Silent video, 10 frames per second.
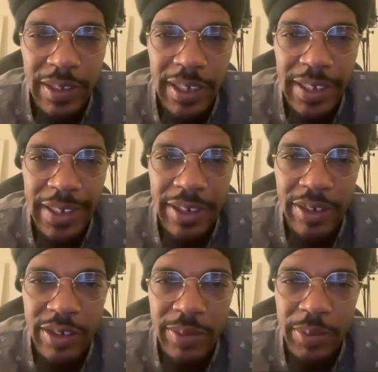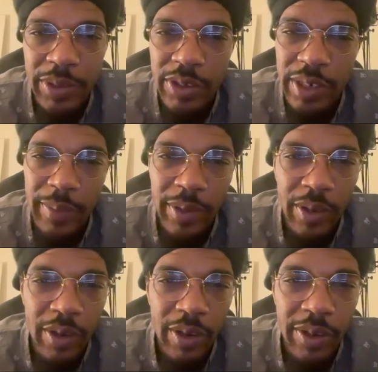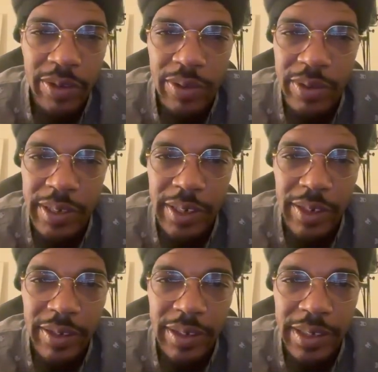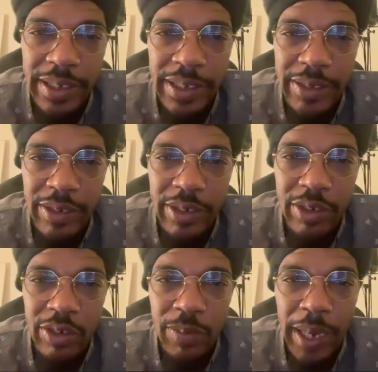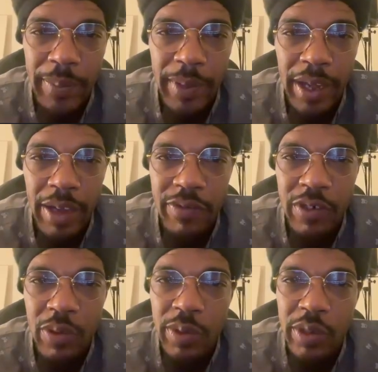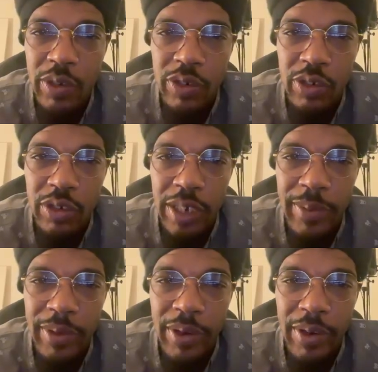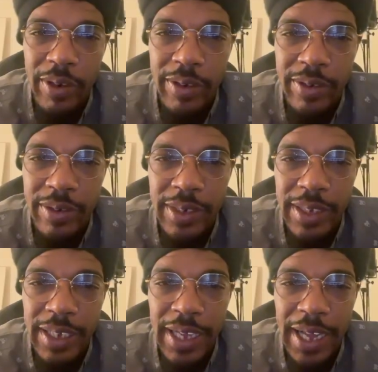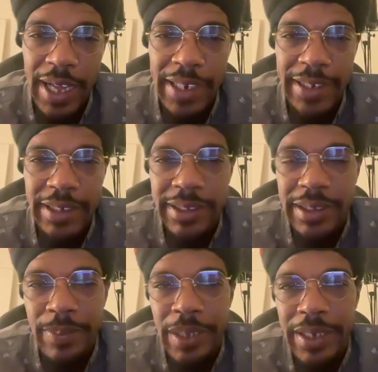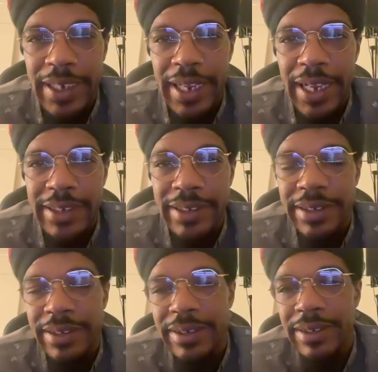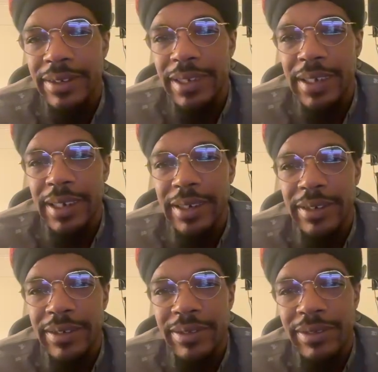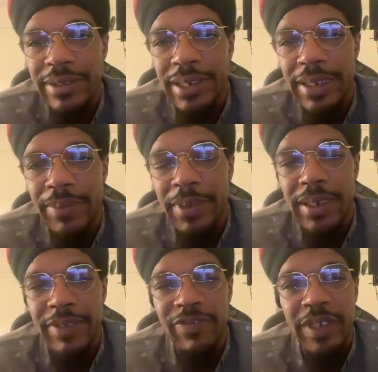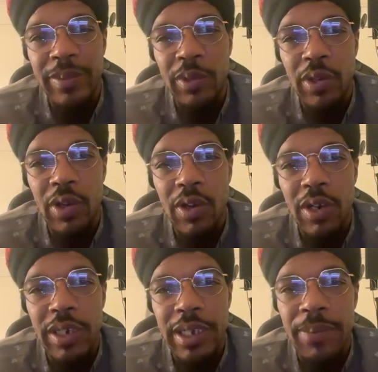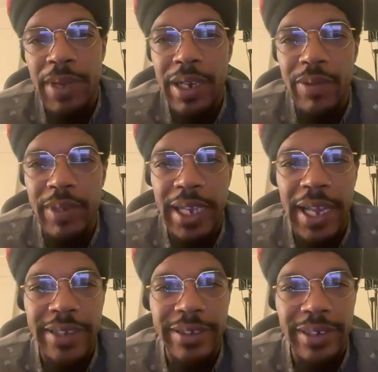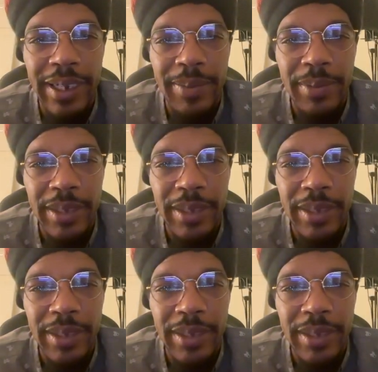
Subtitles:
And you just put your debit card on there, and you can use PayPal if you don't want to use your debit card. I like to send my cash I like to use like my Venmo card, and I buy it with Cash App.